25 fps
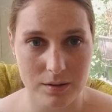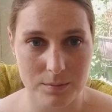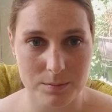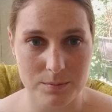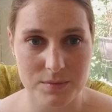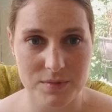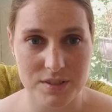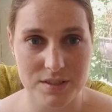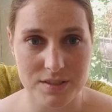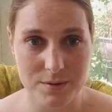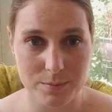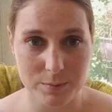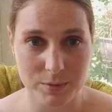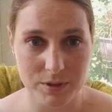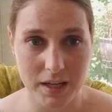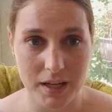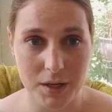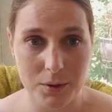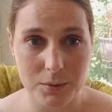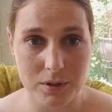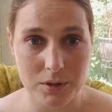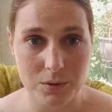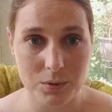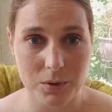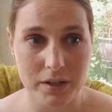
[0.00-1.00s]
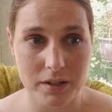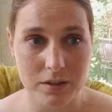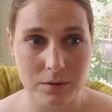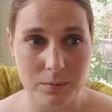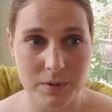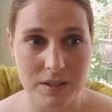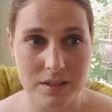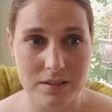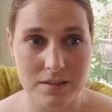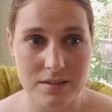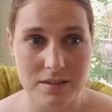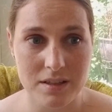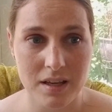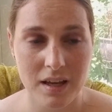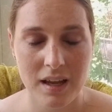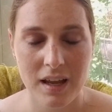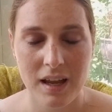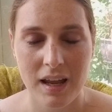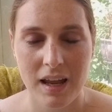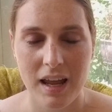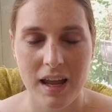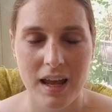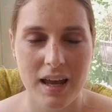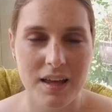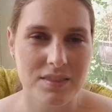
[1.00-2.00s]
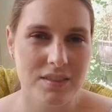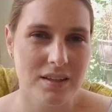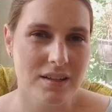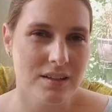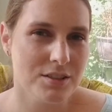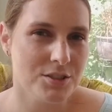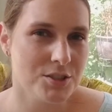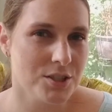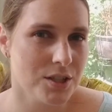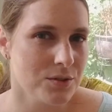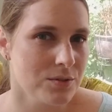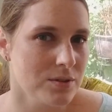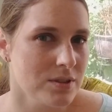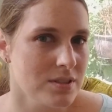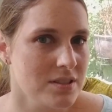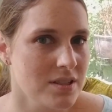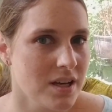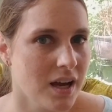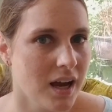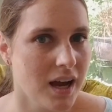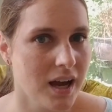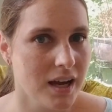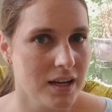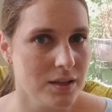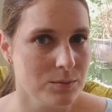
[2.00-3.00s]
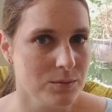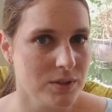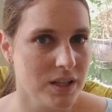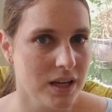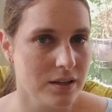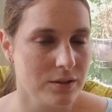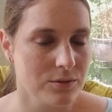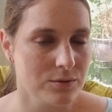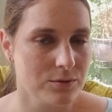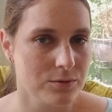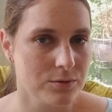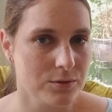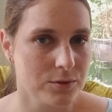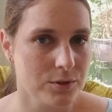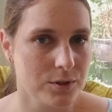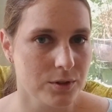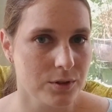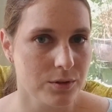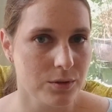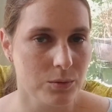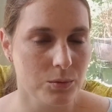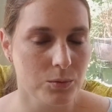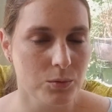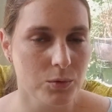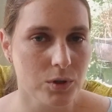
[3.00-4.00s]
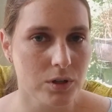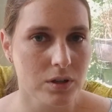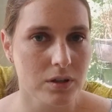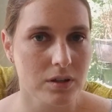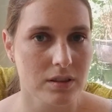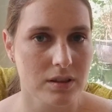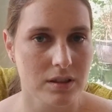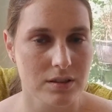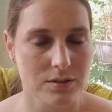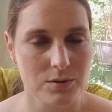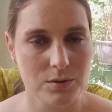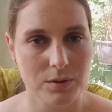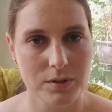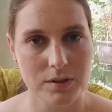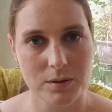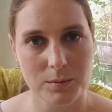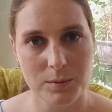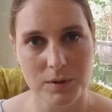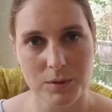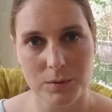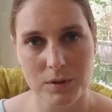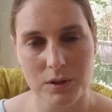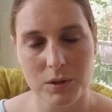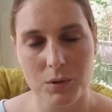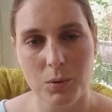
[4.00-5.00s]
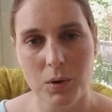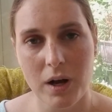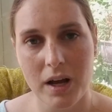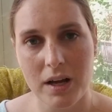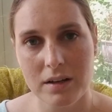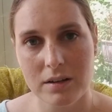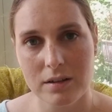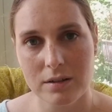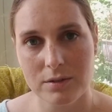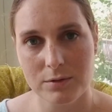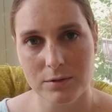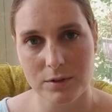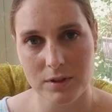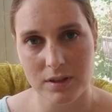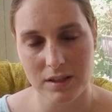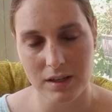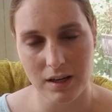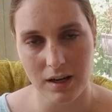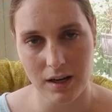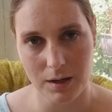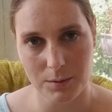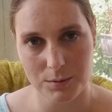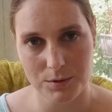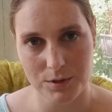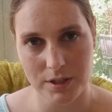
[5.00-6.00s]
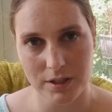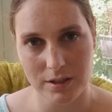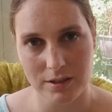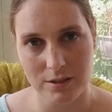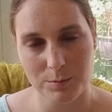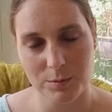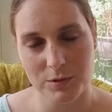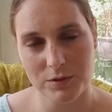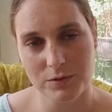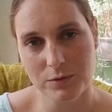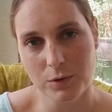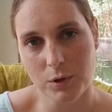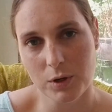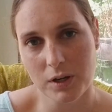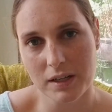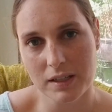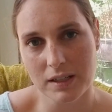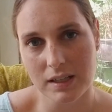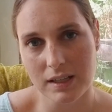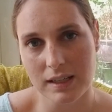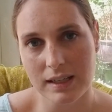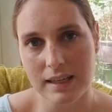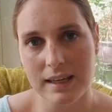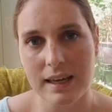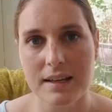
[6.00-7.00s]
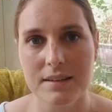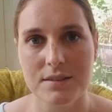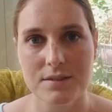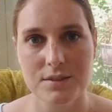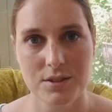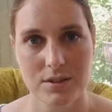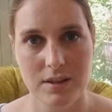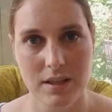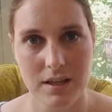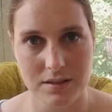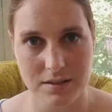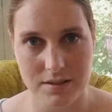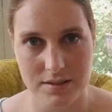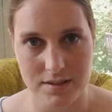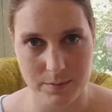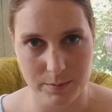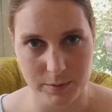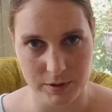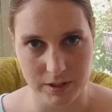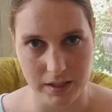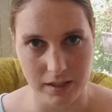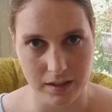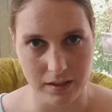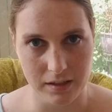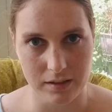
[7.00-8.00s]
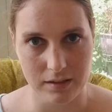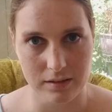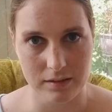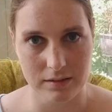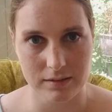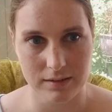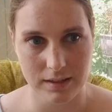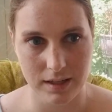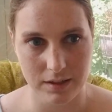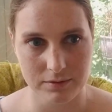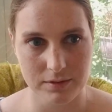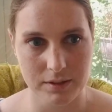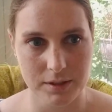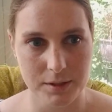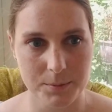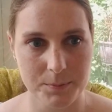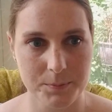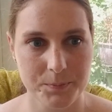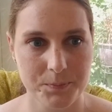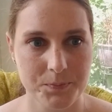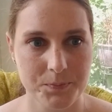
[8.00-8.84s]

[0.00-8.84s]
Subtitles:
display requirements, and then a general timeline for the work that's going to be required for the object before it can get to that display level.